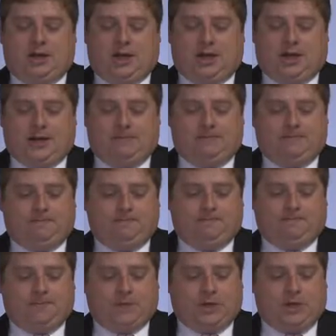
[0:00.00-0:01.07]

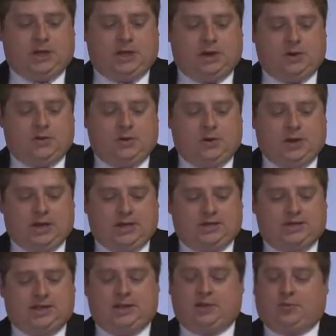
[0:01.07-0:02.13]

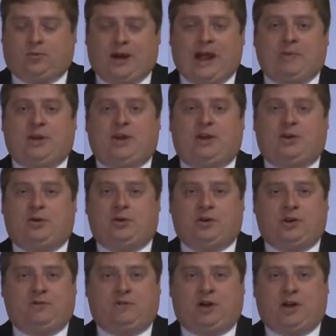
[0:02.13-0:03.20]
into the rabbit
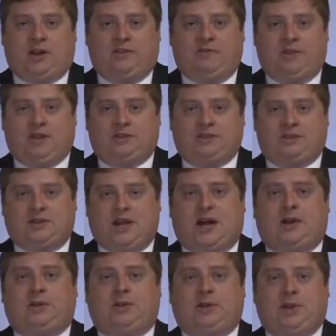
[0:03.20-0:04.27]
hole of all of this
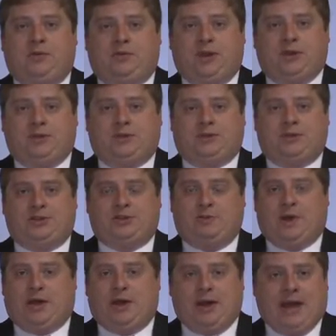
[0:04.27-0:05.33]
scholarly research
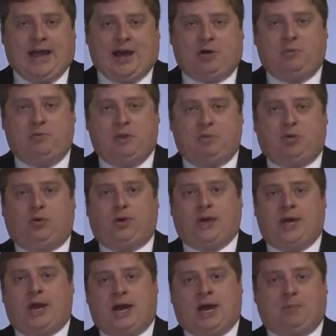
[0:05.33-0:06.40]
about how
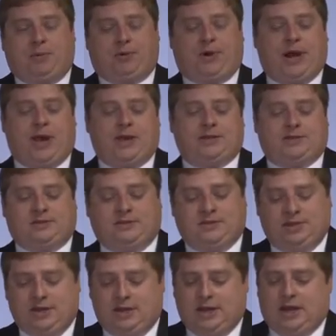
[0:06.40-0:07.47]
memory operates,
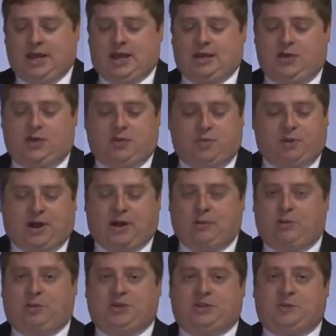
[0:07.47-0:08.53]
and you could
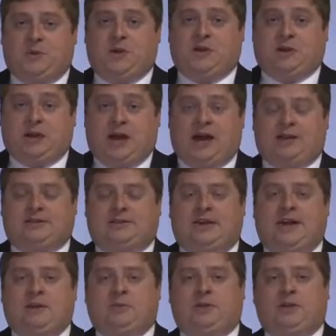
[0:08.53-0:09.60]
probably spend a lot of
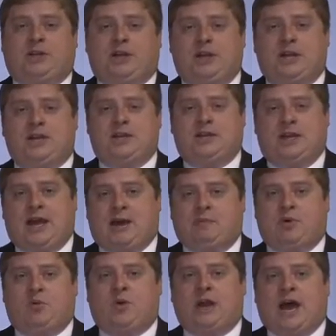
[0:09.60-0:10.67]
time looking into that.
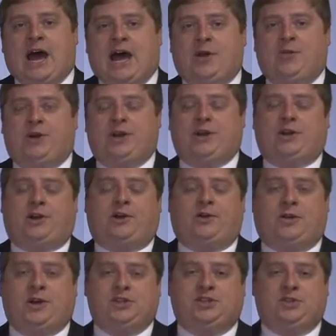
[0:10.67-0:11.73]
But what I would
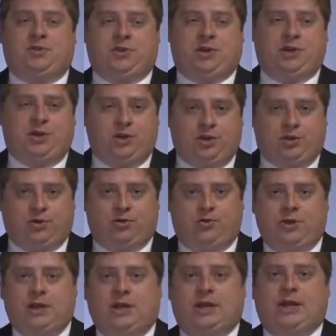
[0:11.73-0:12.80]
encourage you to do